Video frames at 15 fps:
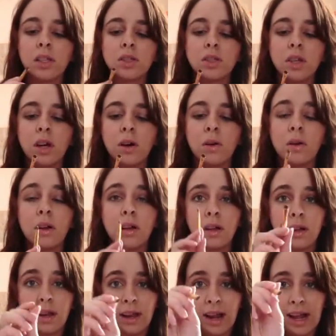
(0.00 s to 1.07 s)
So
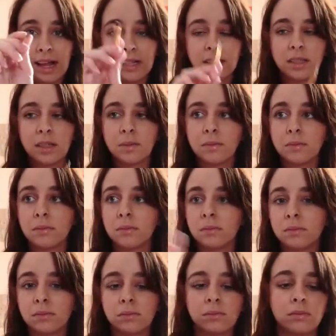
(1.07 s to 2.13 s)
it has some
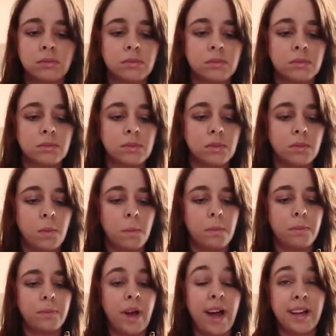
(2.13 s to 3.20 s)

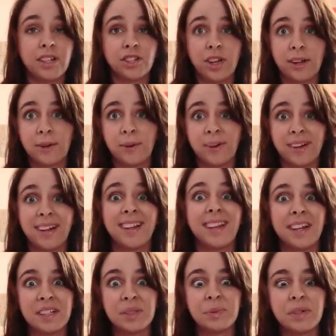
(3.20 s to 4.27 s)
eyeshadow on it,
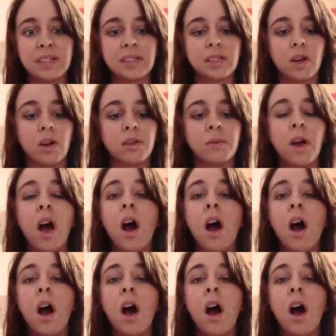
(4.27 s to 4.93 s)
that's what it's called.